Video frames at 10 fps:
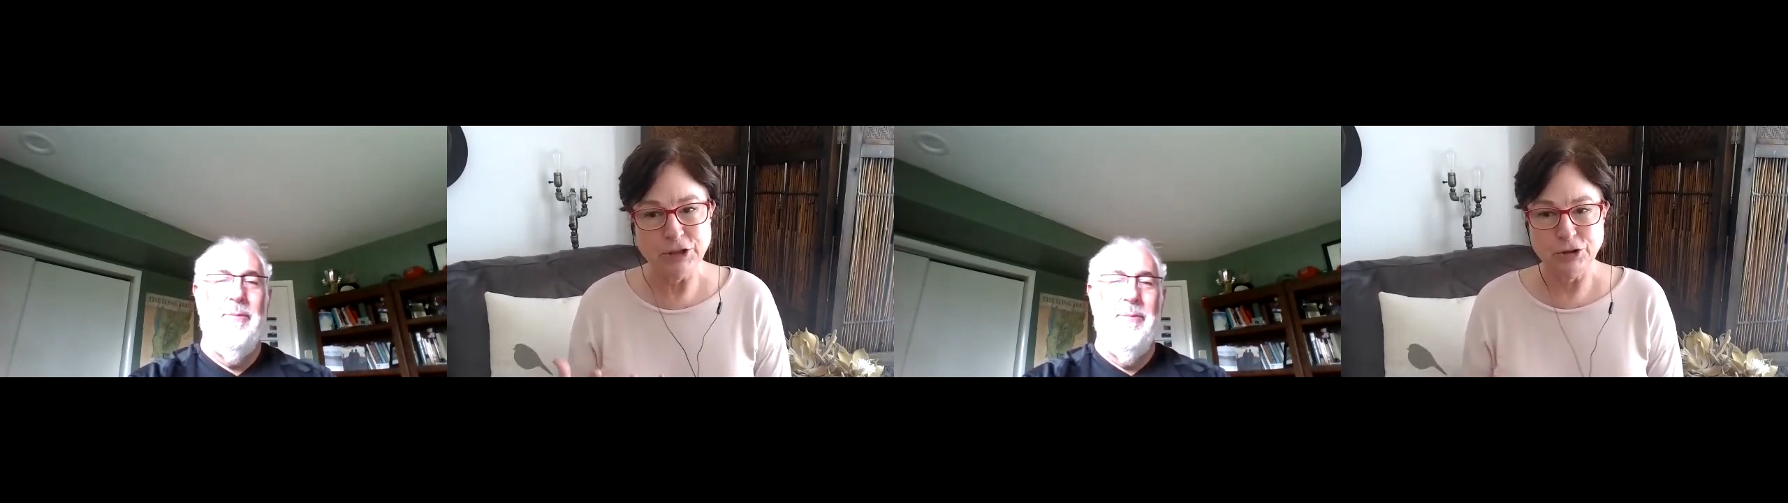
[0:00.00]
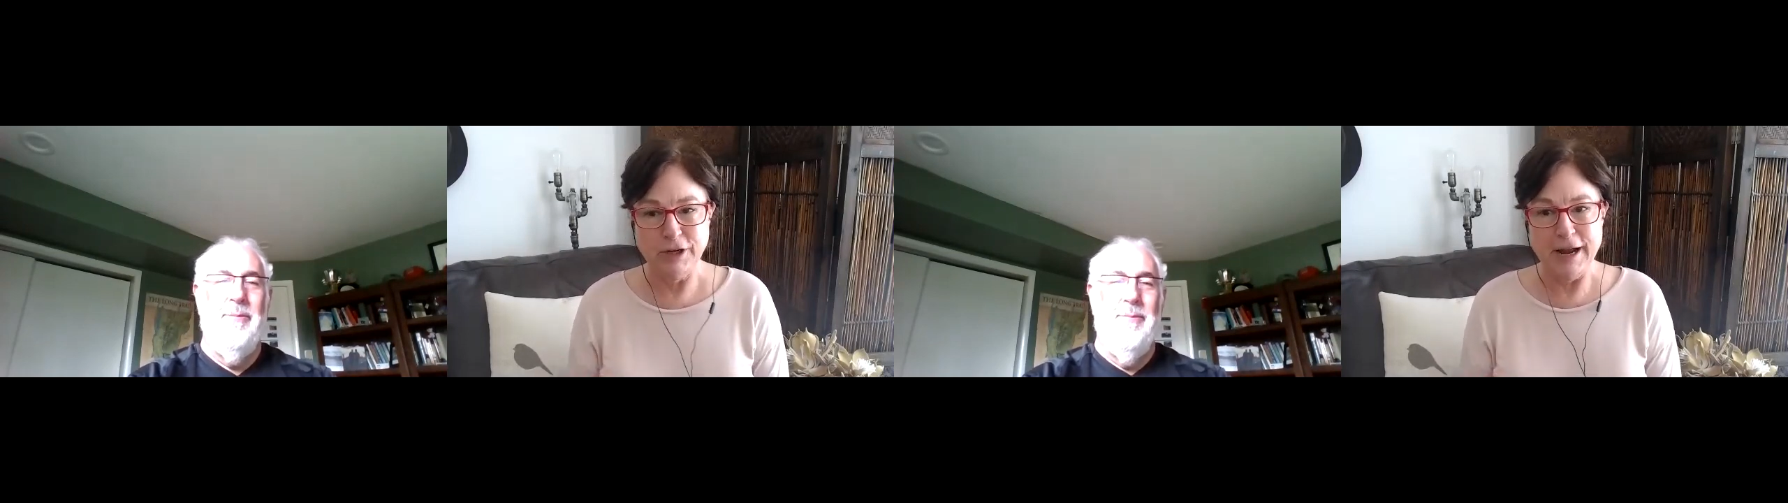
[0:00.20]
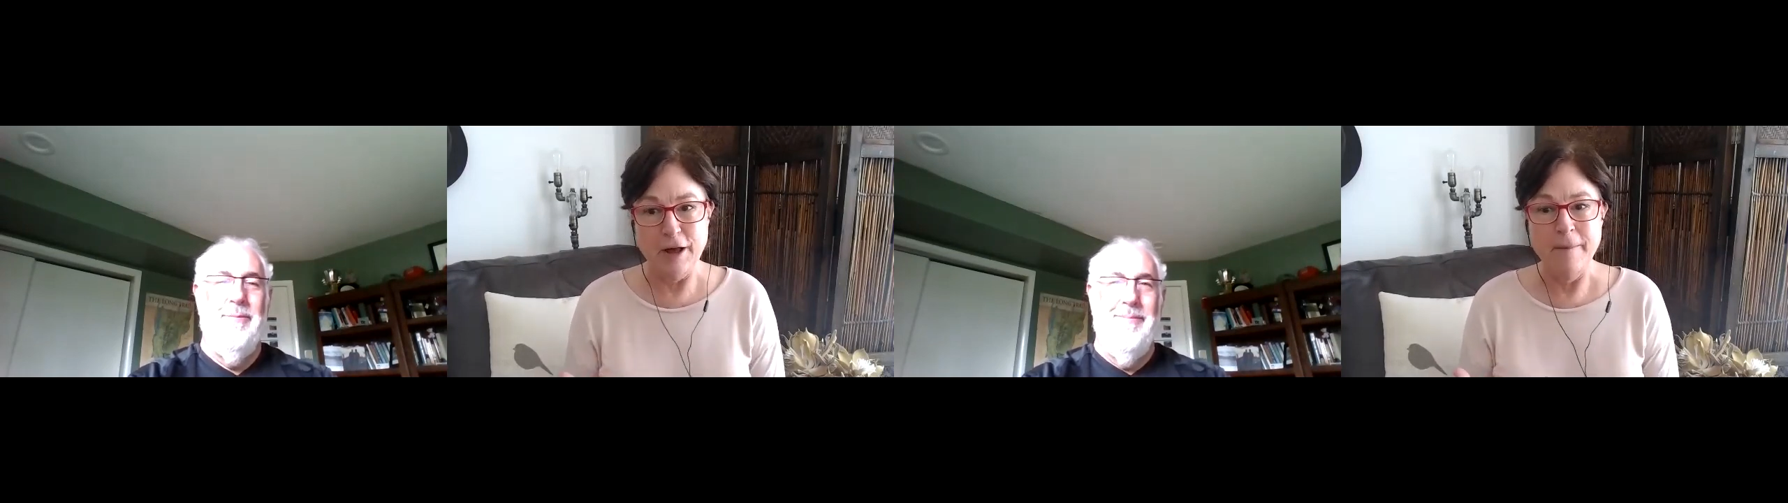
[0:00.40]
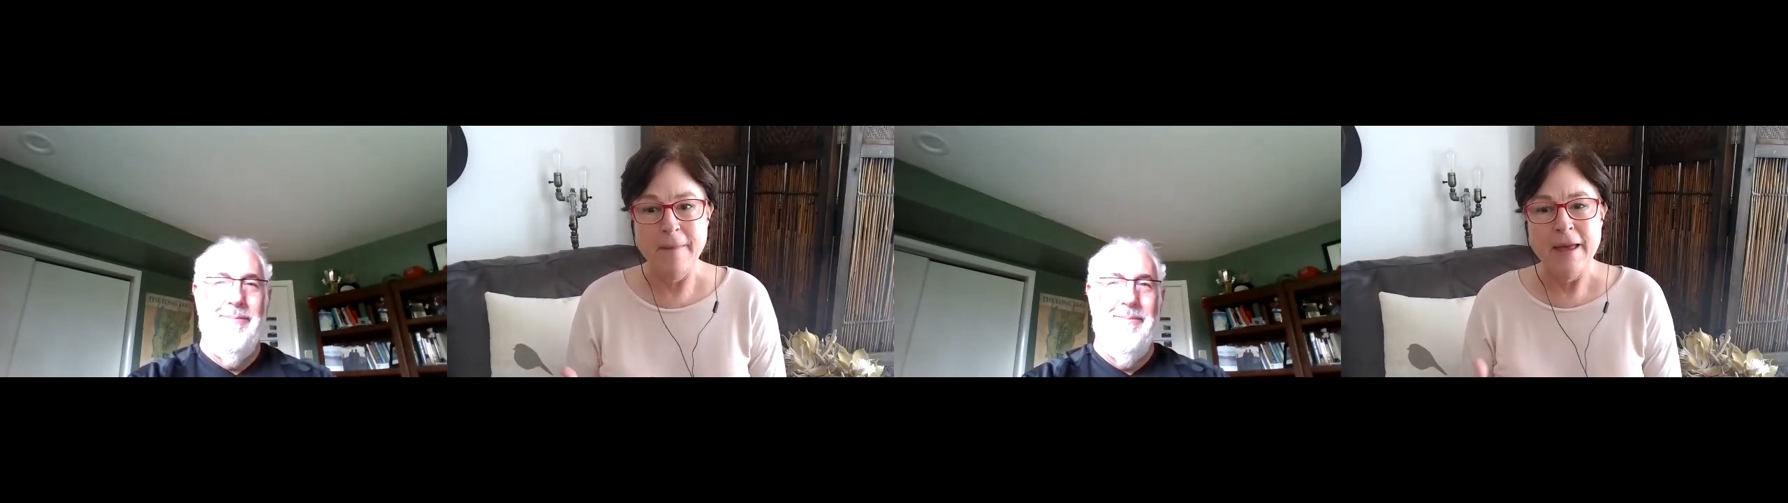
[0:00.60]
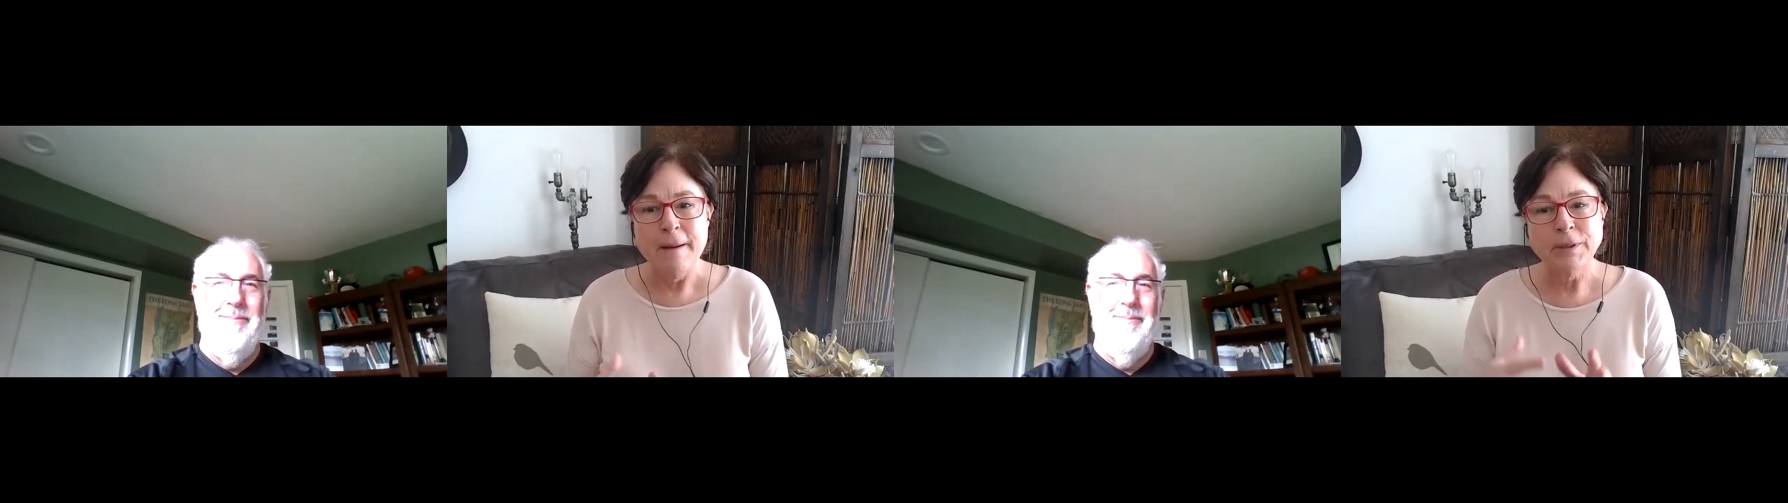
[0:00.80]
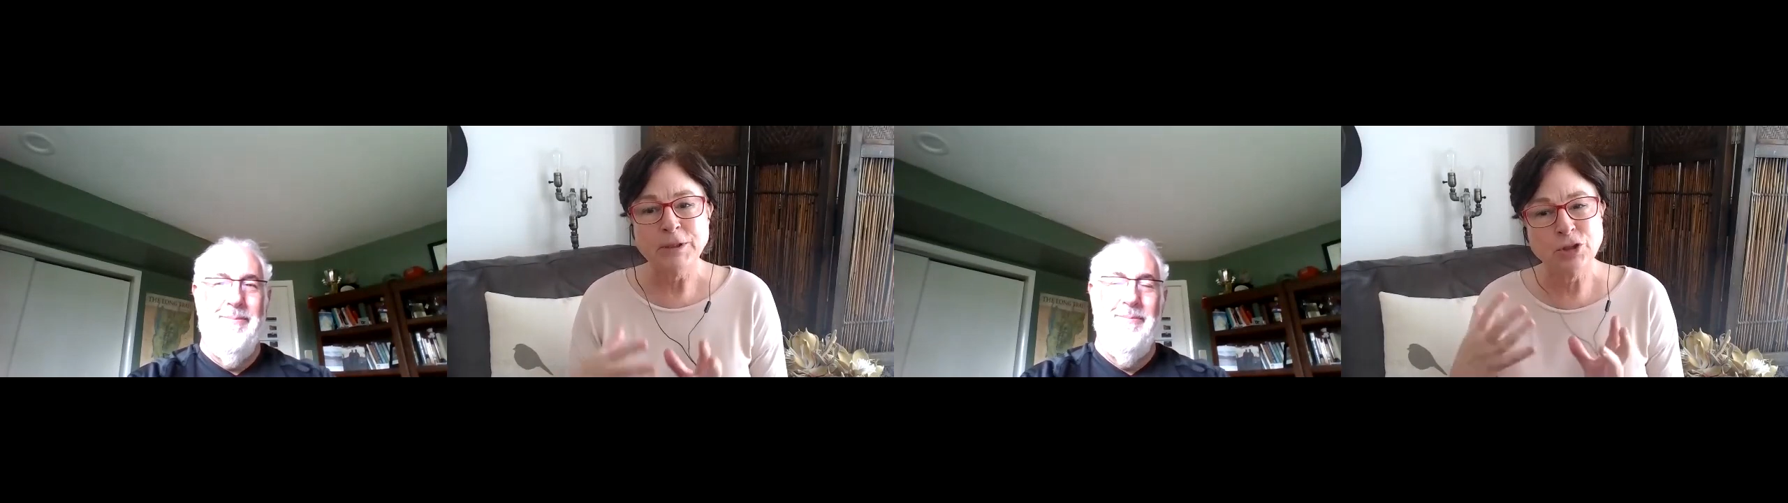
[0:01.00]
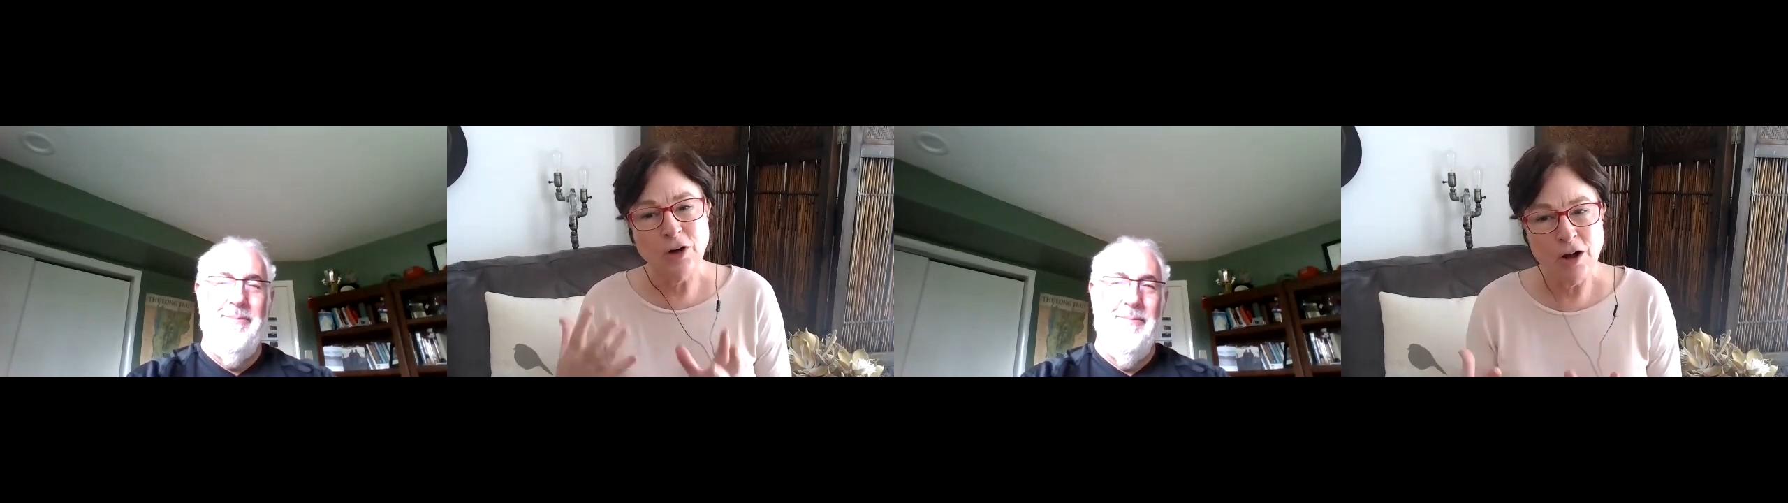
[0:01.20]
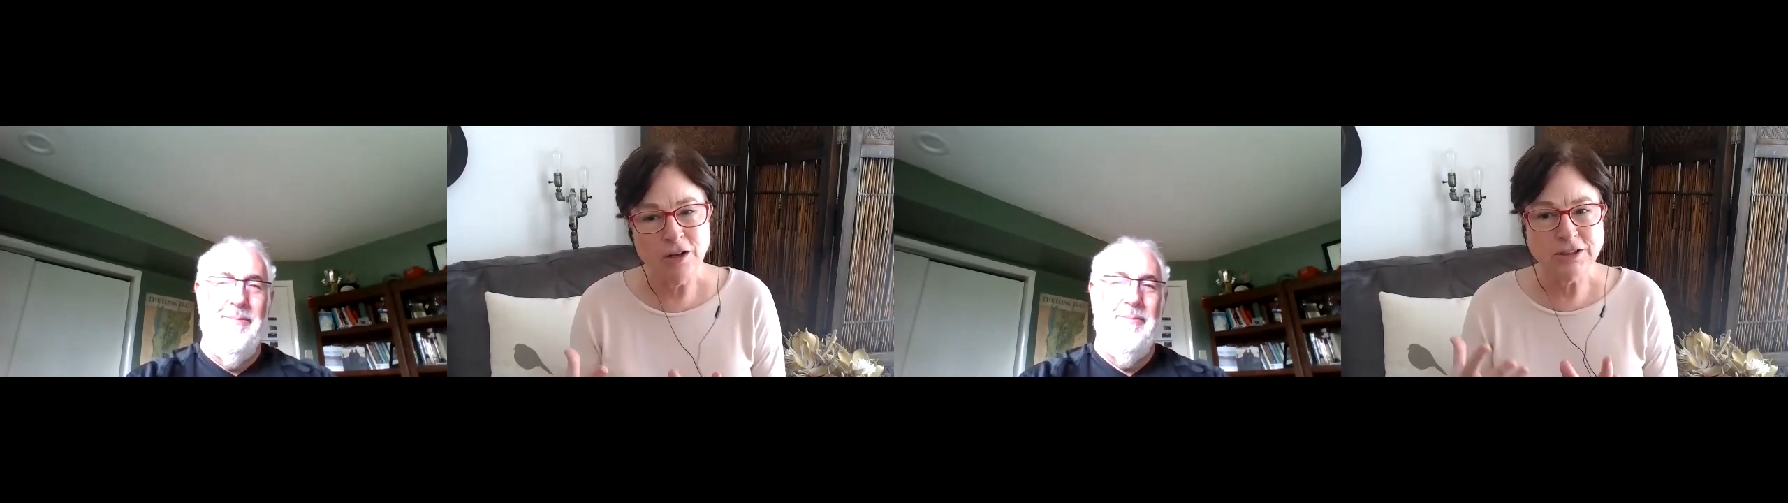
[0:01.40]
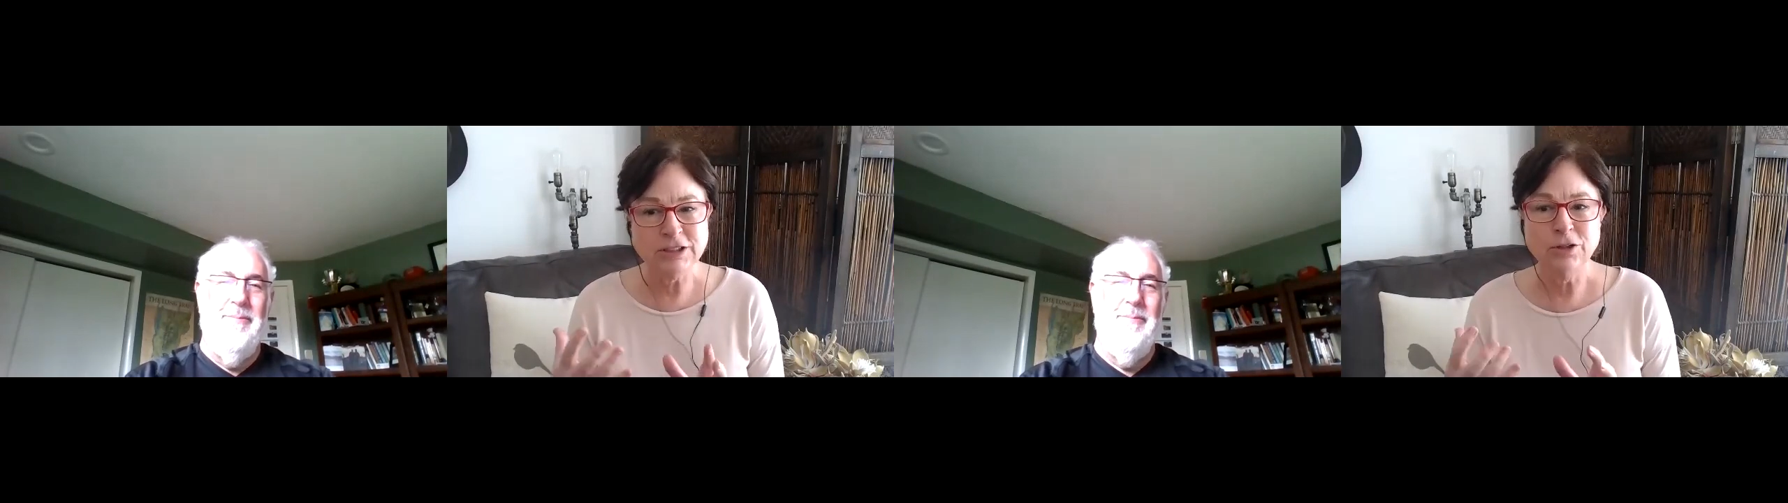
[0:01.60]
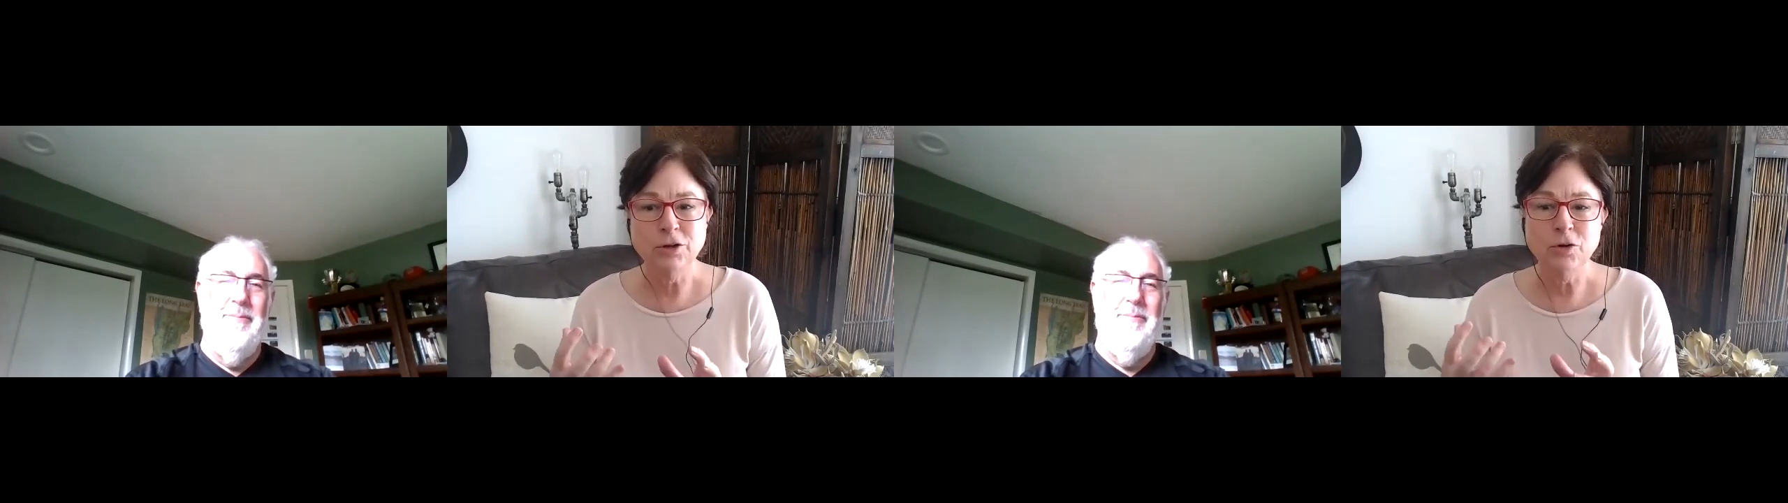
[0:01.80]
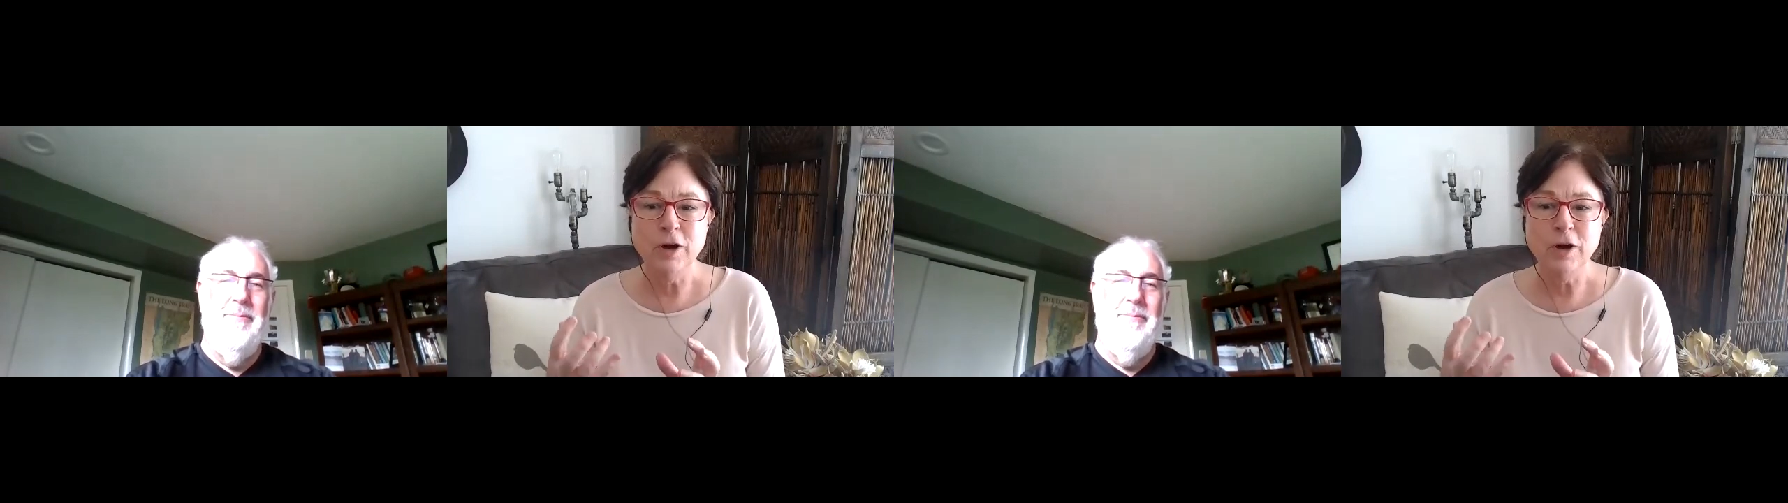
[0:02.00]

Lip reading: Trail. But you're also